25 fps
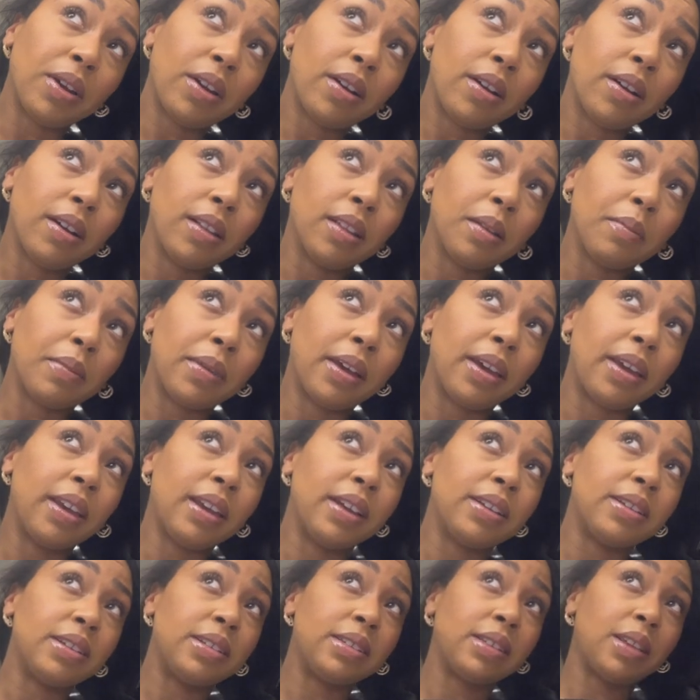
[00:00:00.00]
curling my
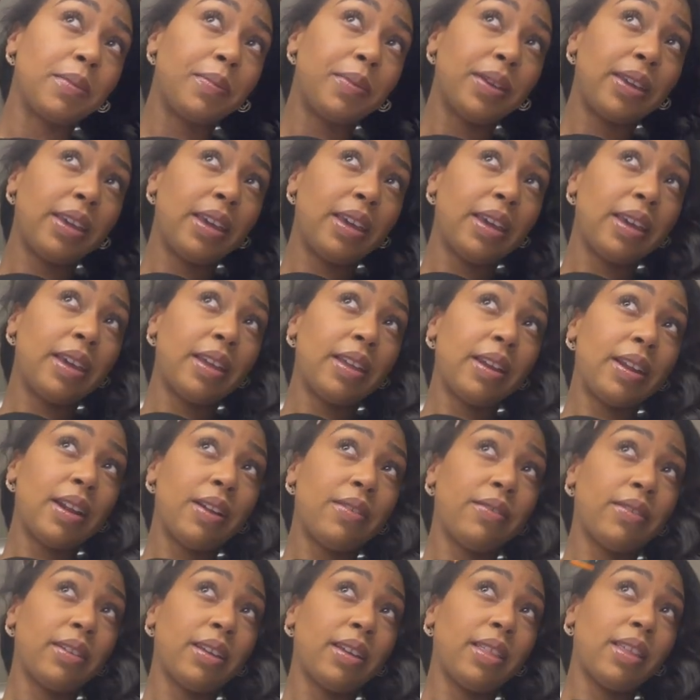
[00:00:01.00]
edges up again
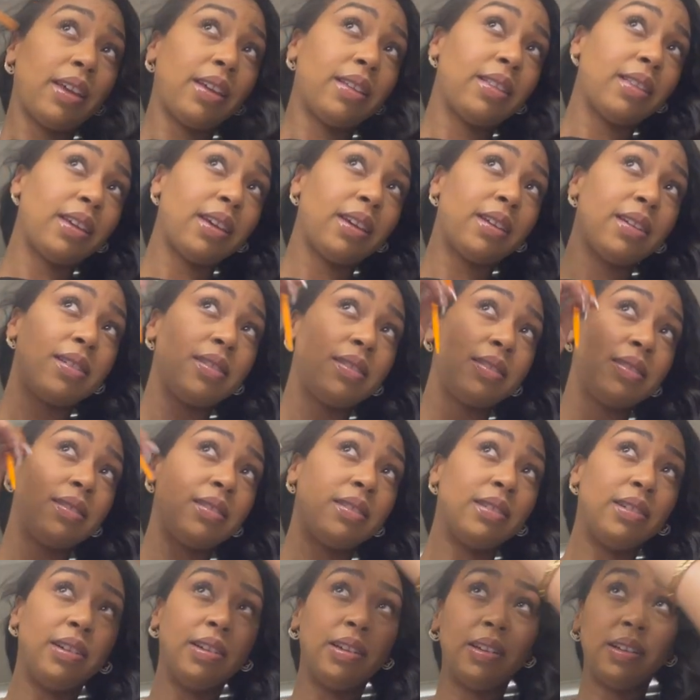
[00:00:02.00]
I really like that
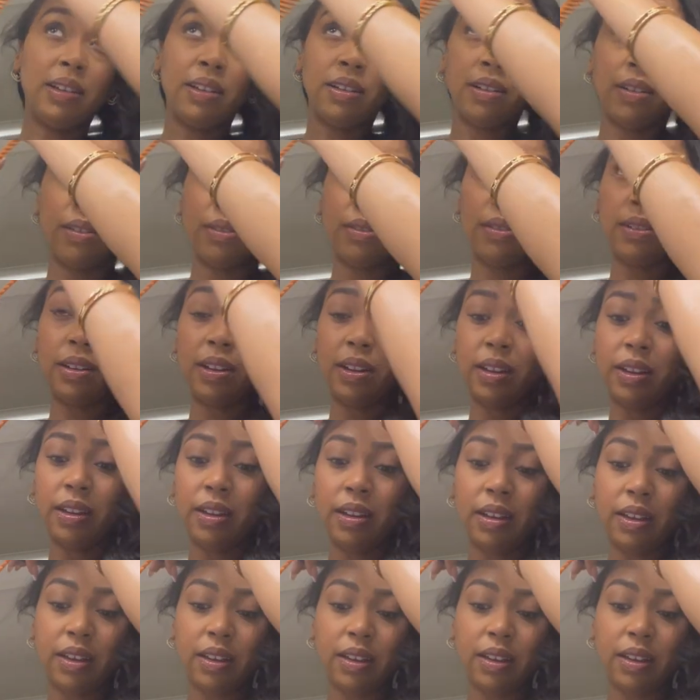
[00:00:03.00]
whole look